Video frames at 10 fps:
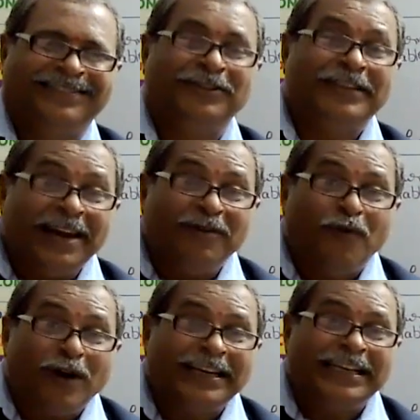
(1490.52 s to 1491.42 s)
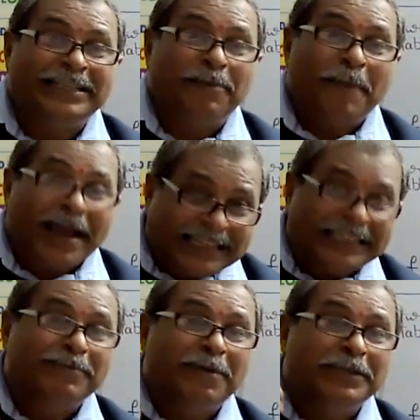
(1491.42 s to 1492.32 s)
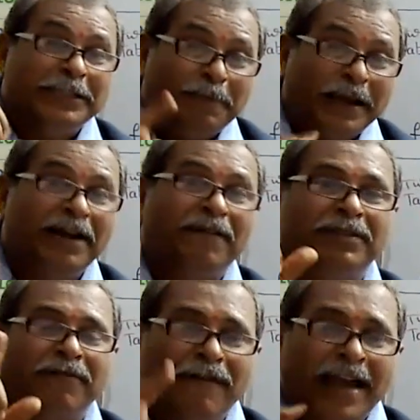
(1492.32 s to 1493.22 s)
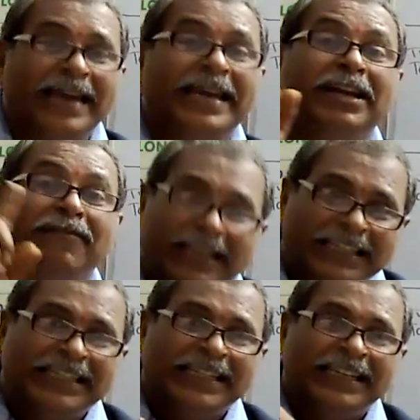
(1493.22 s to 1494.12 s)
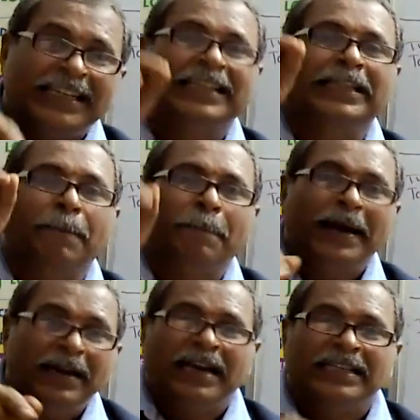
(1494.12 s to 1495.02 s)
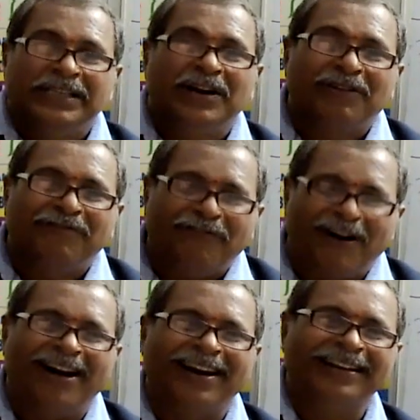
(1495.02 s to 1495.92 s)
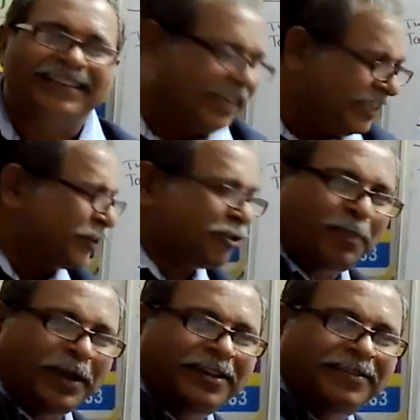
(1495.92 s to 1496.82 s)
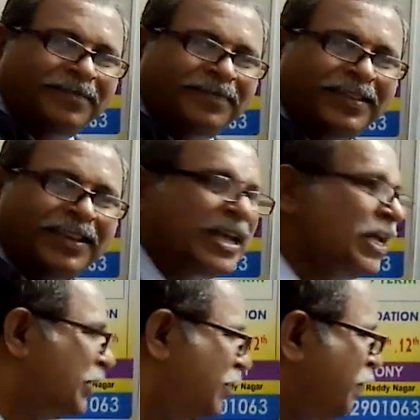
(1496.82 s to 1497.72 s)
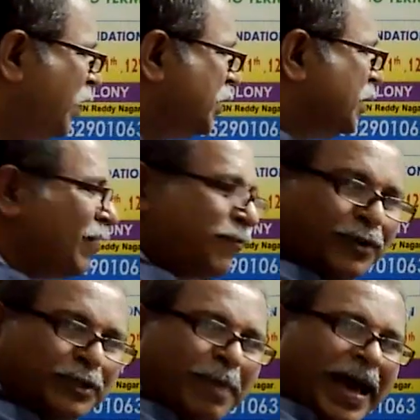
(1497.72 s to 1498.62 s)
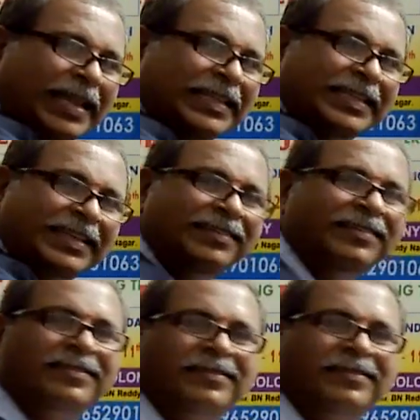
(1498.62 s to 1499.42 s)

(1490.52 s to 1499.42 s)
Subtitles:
So then what is the maximum speed of the fan at which the pen does not fall? That is the topic. So frictional force balancing.